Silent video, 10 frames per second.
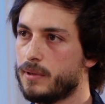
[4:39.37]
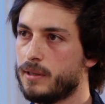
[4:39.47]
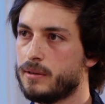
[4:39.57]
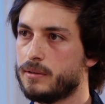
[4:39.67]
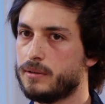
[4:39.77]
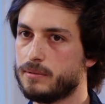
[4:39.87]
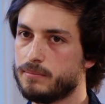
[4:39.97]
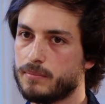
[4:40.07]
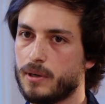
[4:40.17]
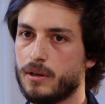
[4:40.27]
and
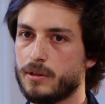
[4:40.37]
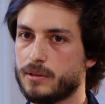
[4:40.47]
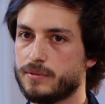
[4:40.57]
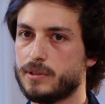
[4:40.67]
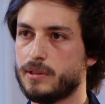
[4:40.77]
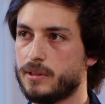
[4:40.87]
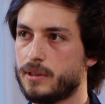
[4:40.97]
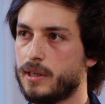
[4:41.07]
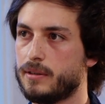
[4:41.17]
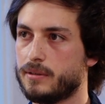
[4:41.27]
a lot of senior
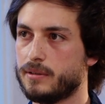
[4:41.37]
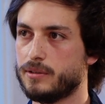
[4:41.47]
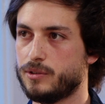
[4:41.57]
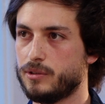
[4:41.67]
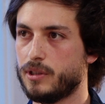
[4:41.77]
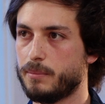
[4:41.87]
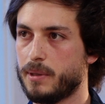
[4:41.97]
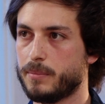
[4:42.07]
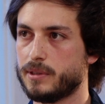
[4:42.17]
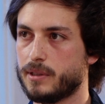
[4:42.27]
and junior
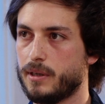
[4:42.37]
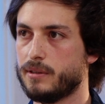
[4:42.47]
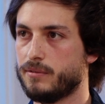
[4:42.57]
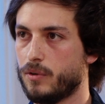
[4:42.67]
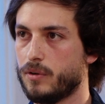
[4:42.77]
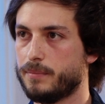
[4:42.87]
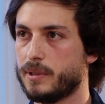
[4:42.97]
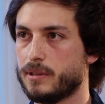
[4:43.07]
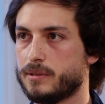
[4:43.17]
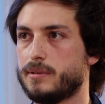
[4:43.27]
members got involved
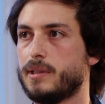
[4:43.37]
because